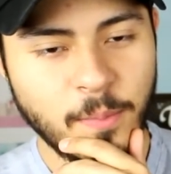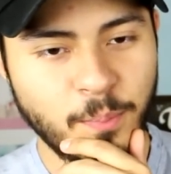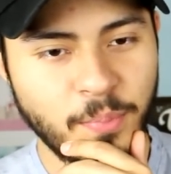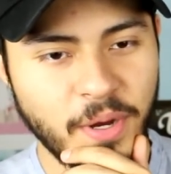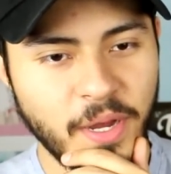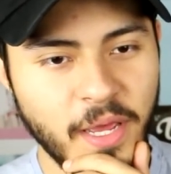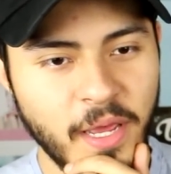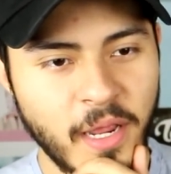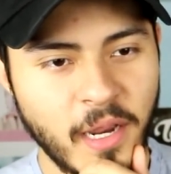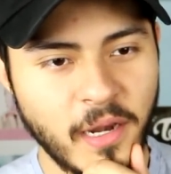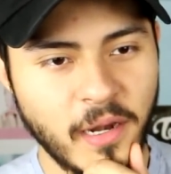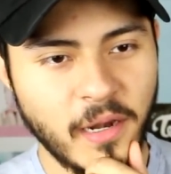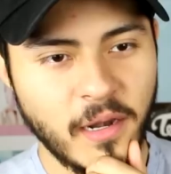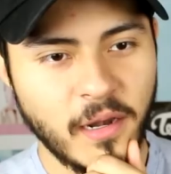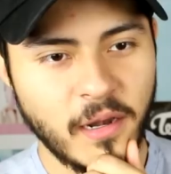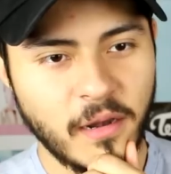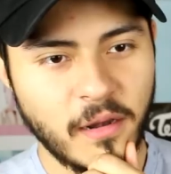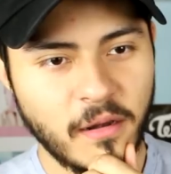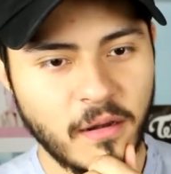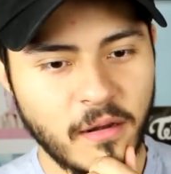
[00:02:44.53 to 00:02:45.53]
But
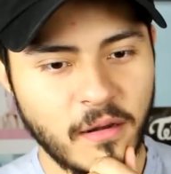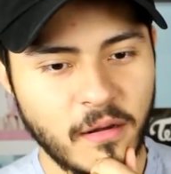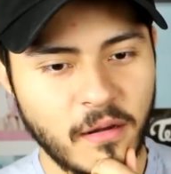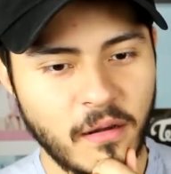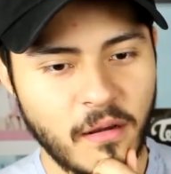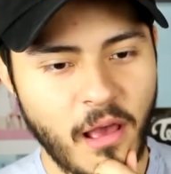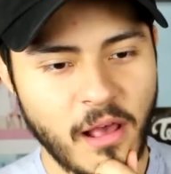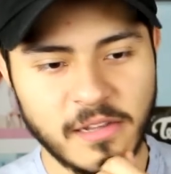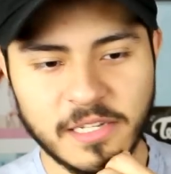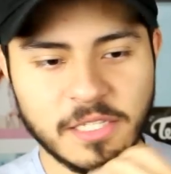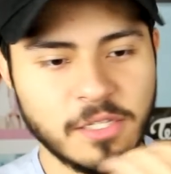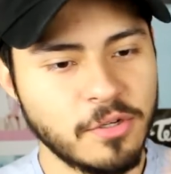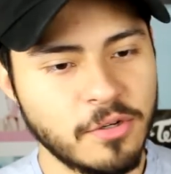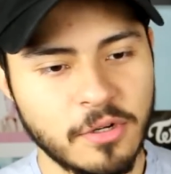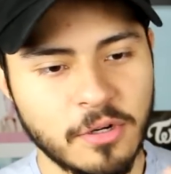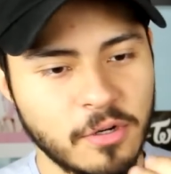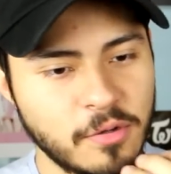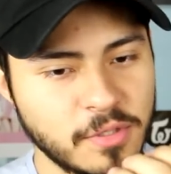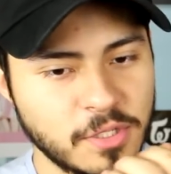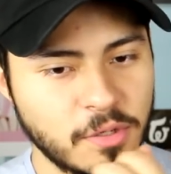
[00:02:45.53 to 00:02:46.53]
I still
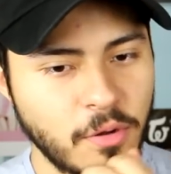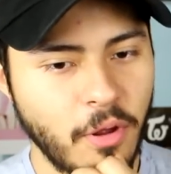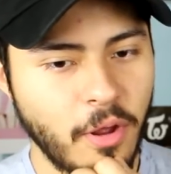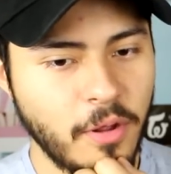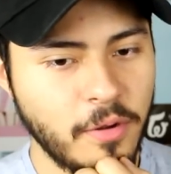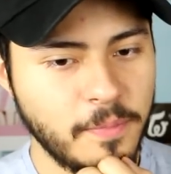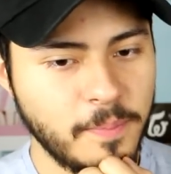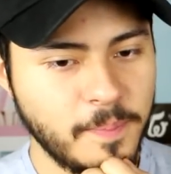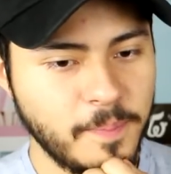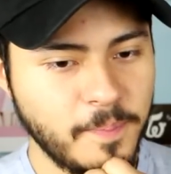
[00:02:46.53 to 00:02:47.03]
don't know what's going on.